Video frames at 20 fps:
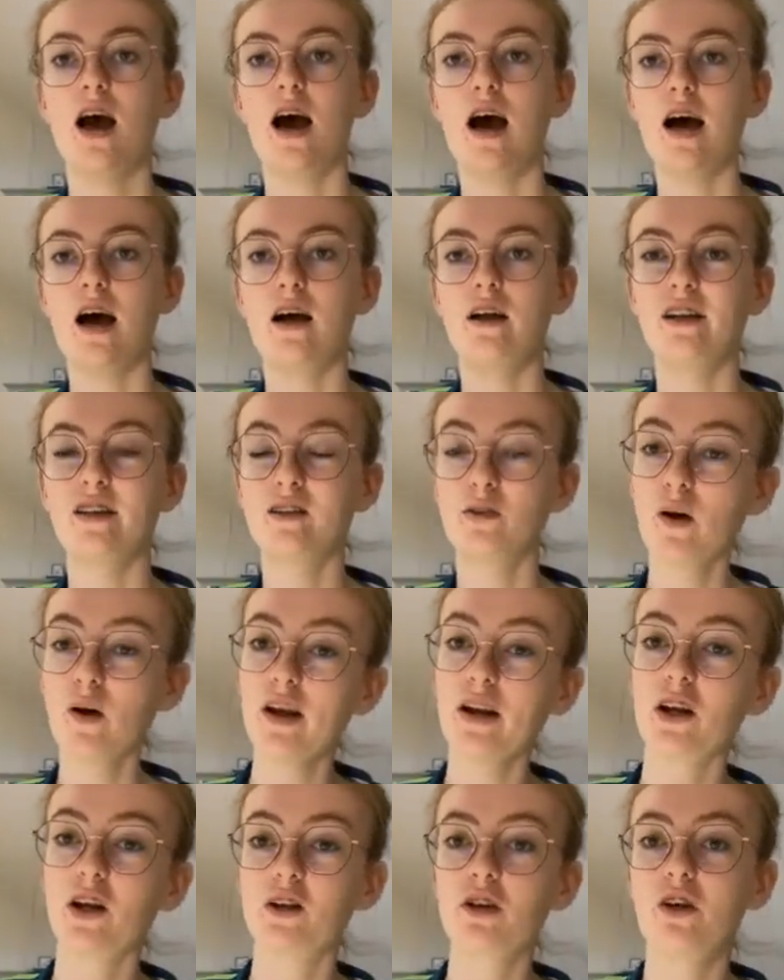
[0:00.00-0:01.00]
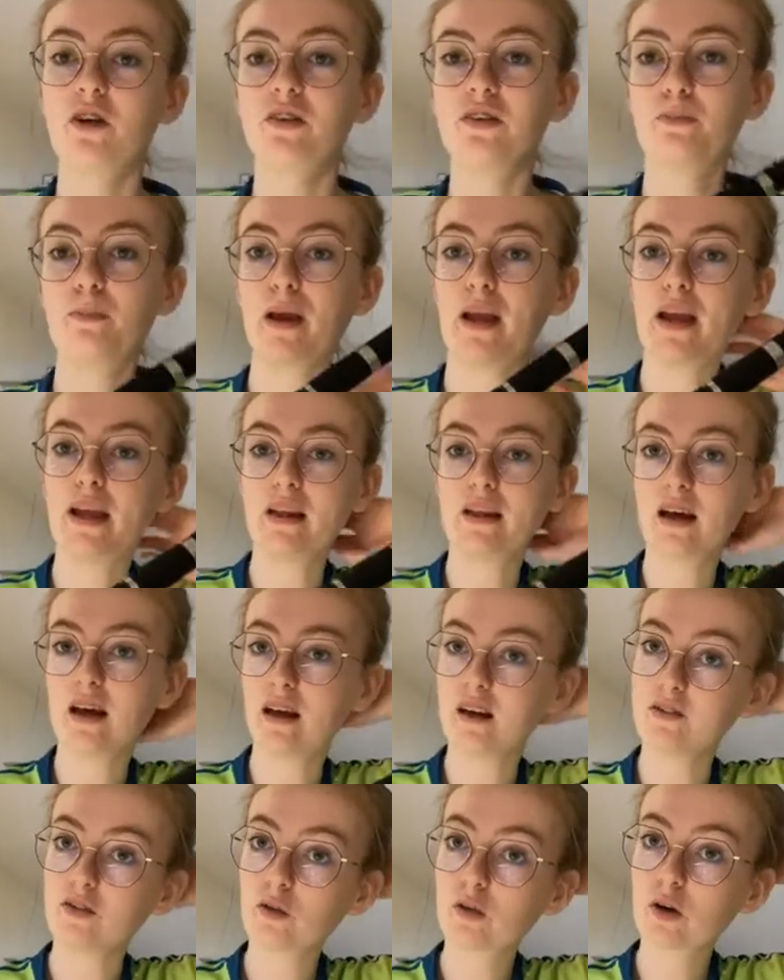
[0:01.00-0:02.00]
and it's quite a good enough speed,
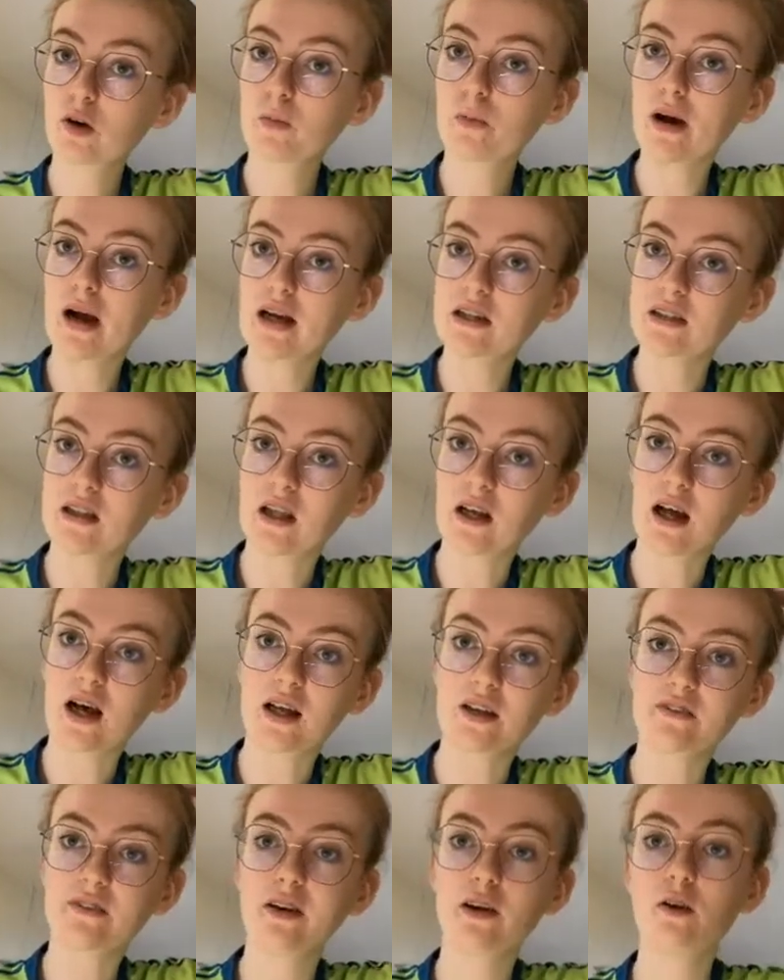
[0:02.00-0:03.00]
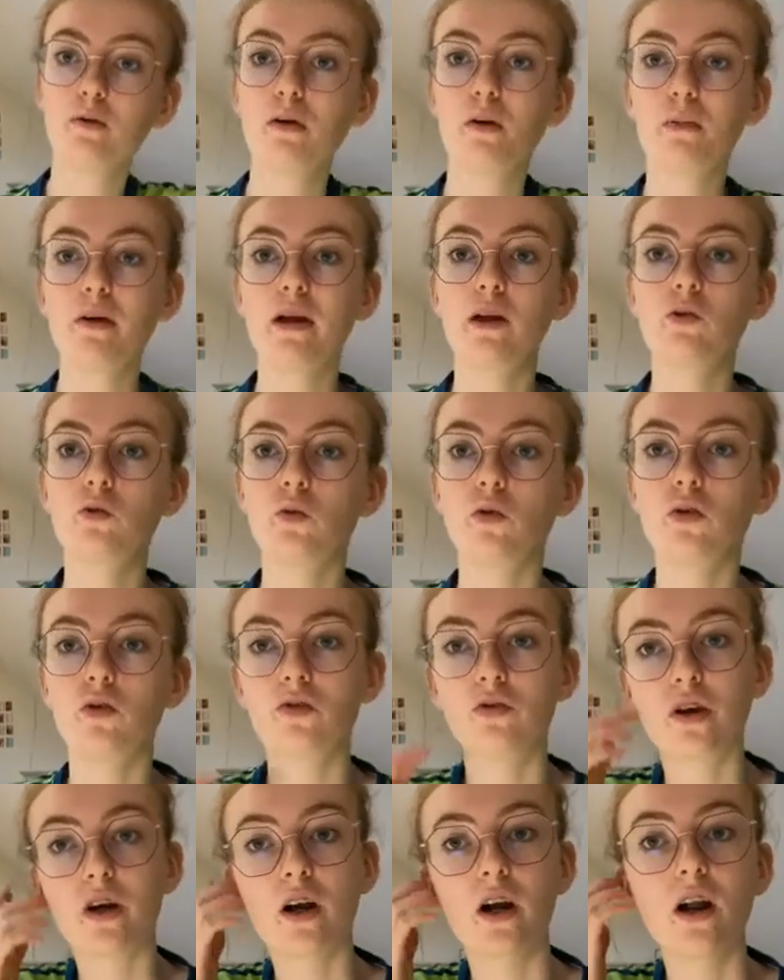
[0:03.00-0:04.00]
and if you want to go back to the last video maybe and go
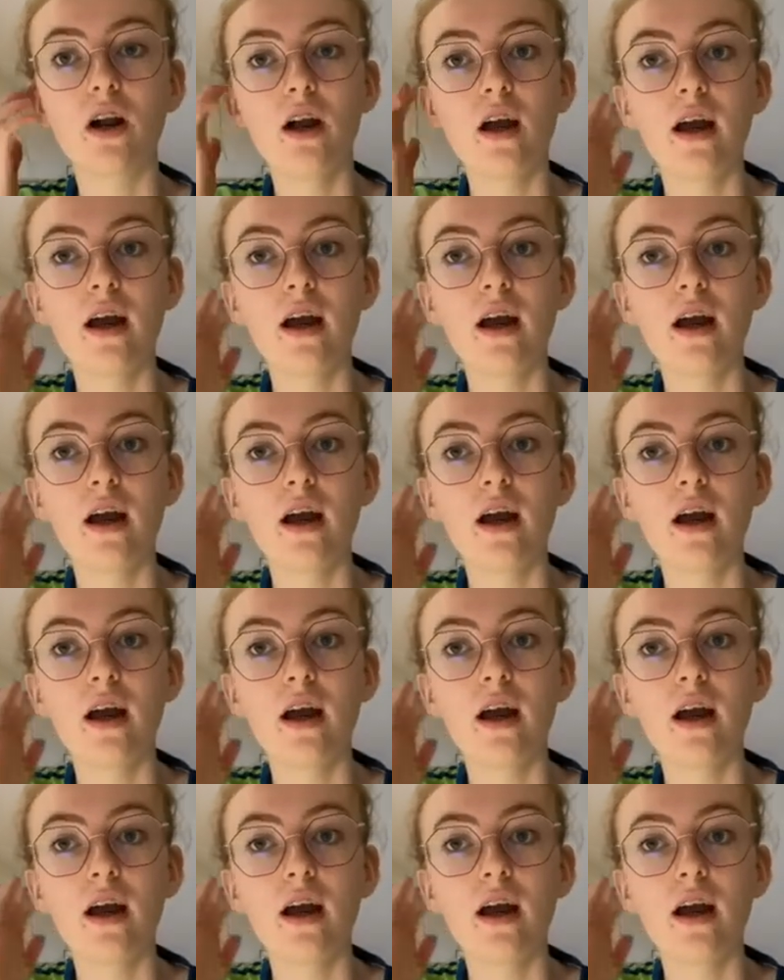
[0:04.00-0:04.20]
over